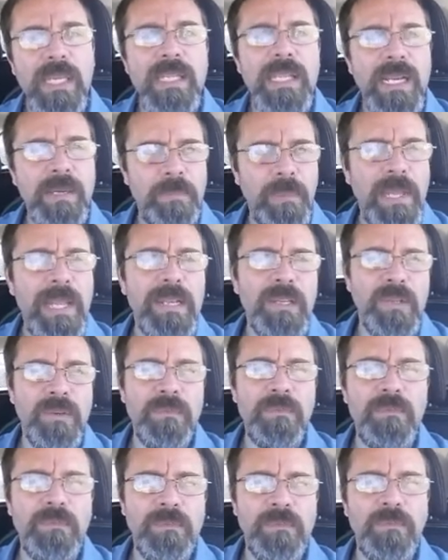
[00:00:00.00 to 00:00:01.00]
And then I plan
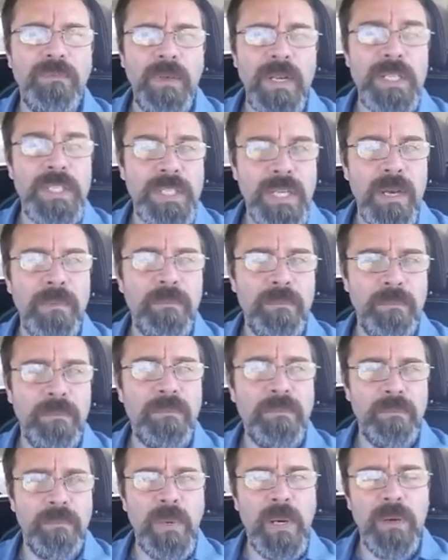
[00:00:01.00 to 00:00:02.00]
to finish up
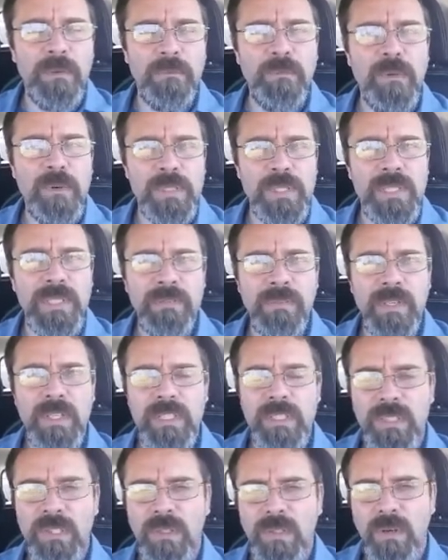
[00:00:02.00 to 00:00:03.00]
part 4C
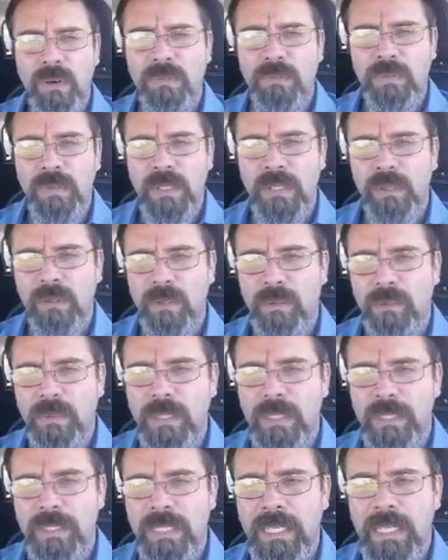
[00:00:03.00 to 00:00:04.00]
very soon, hopefully, Lord
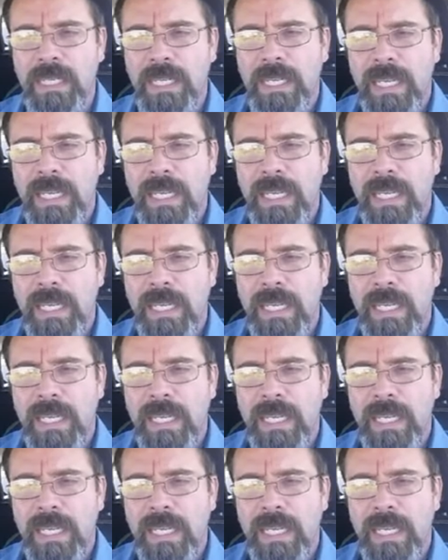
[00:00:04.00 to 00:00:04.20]
willing.